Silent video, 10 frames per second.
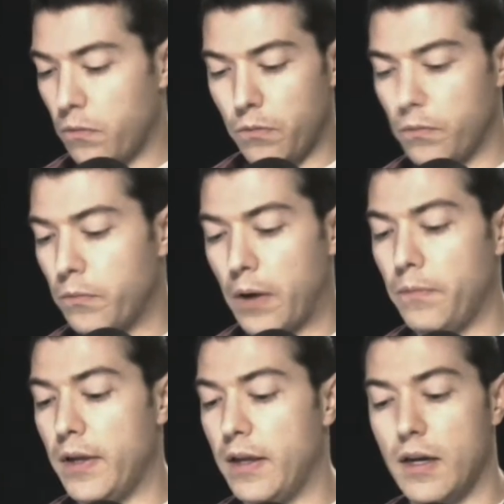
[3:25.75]
when
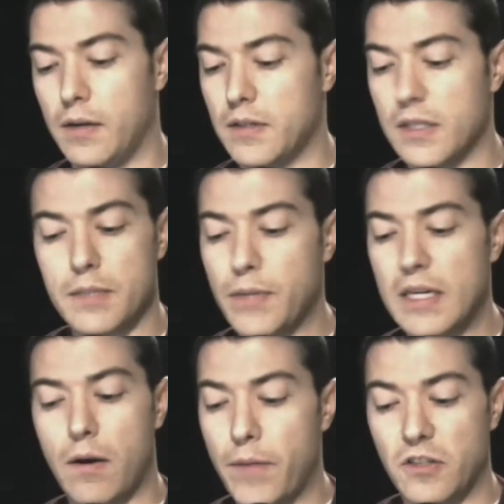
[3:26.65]
we transmit
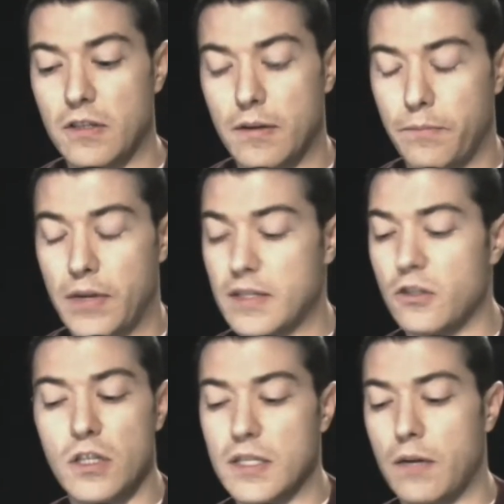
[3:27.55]
our
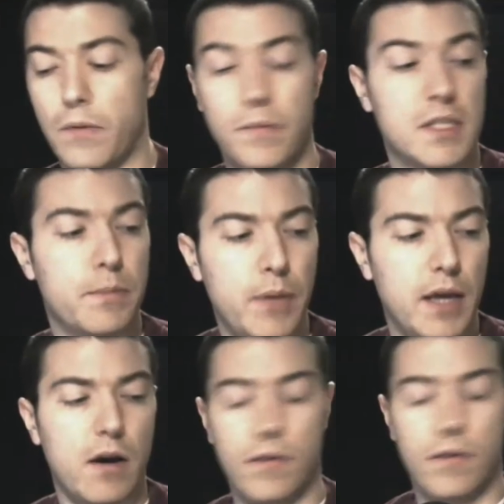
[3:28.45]
messages and when we speak
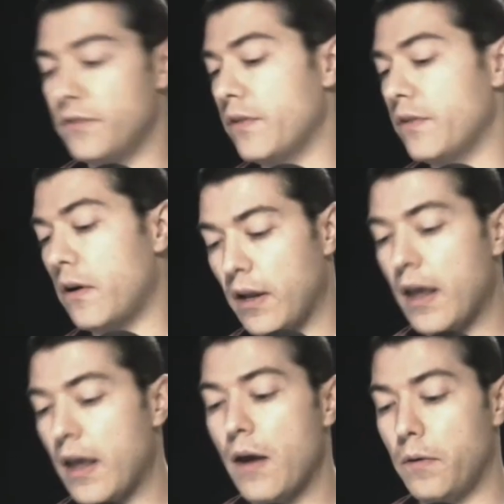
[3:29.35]
over the phone,
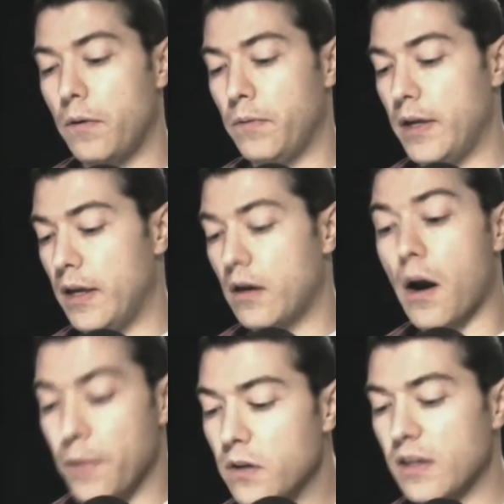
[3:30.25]
when we
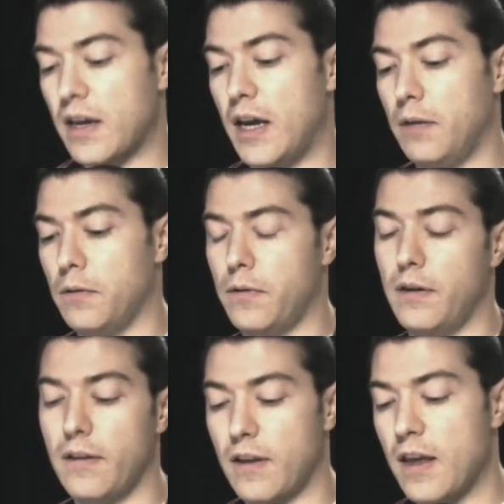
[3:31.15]
communicate with one
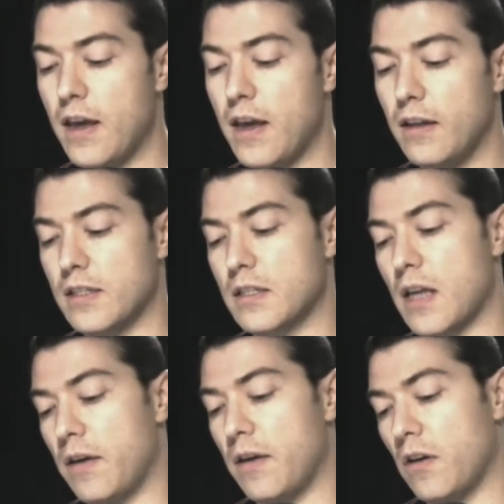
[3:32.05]
another. This is
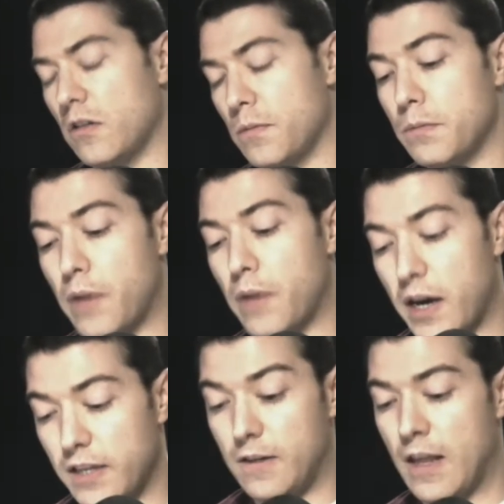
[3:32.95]
going to be spied
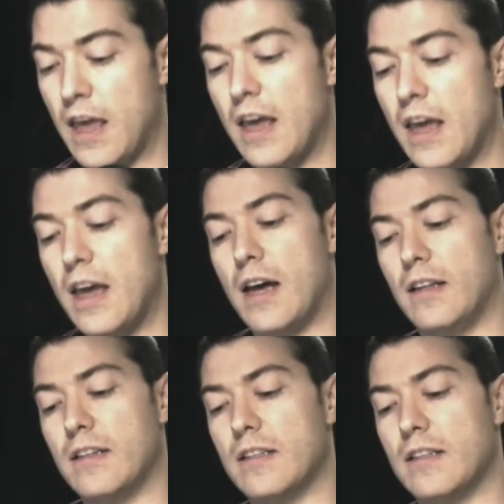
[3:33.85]
on.
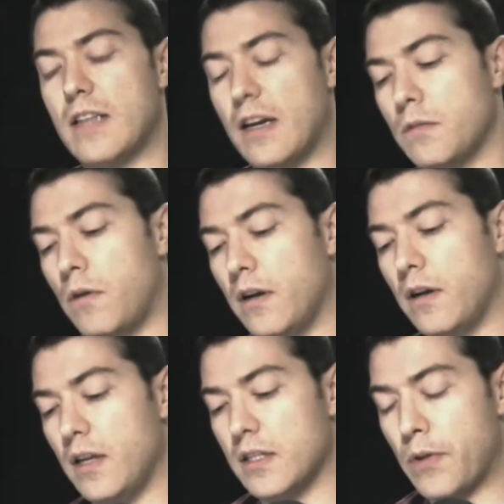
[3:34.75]
The second one
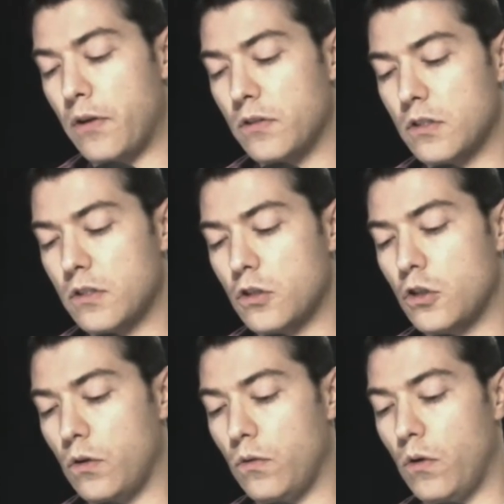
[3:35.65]
is supposed
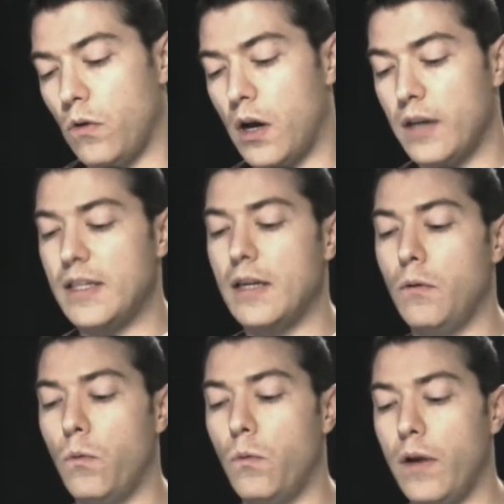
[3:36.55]
to deal
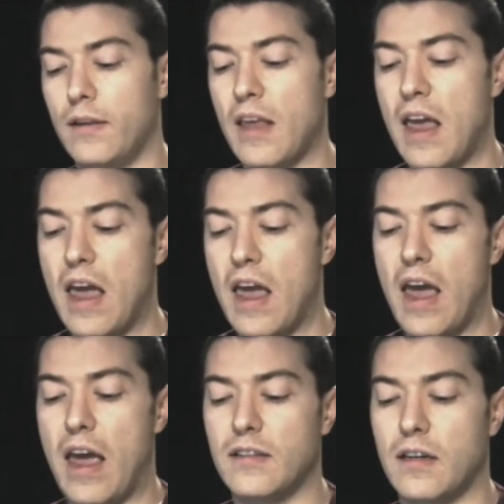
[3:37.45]
with
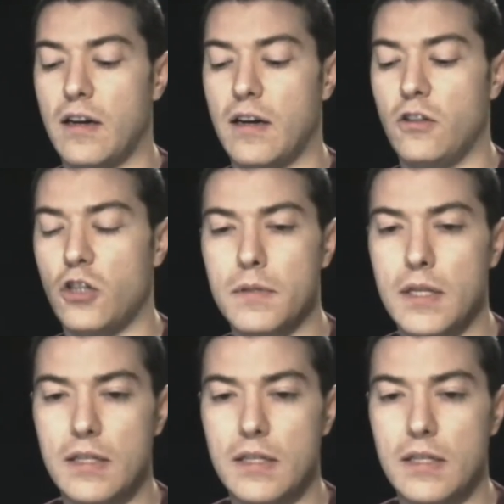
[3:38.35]
anti-Gypsy